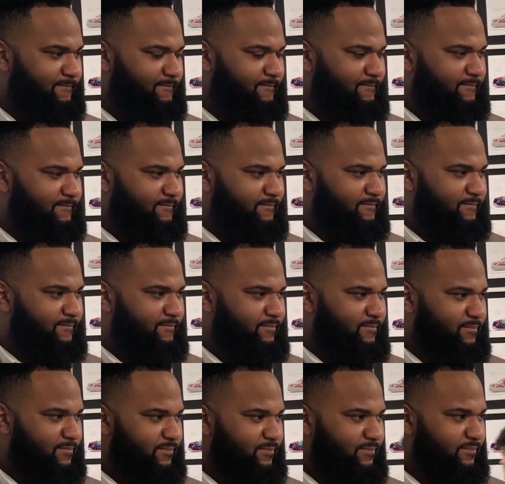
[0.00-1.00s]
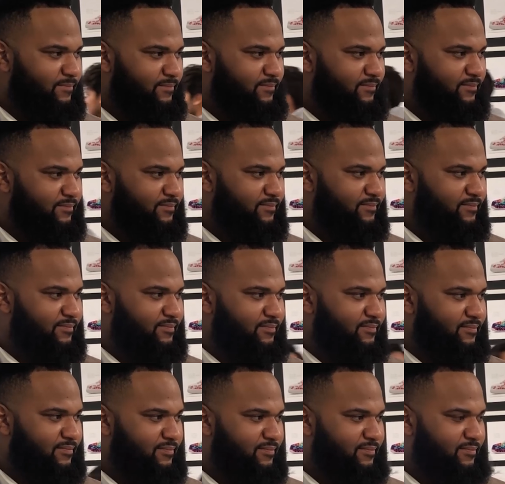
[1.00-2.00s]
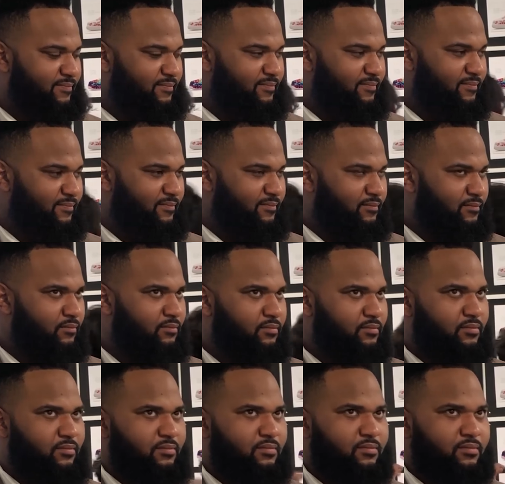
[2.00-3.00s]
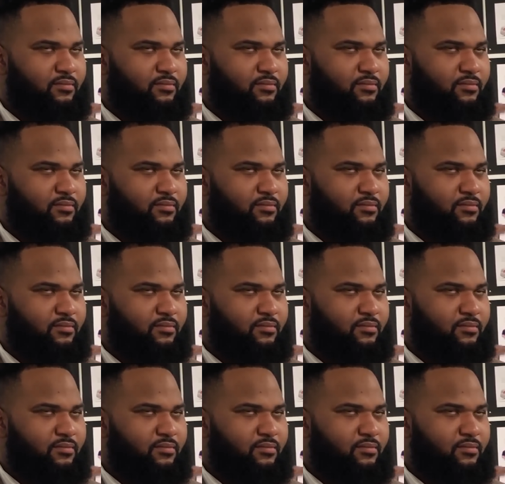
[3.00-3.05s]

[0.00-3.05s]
[no speech]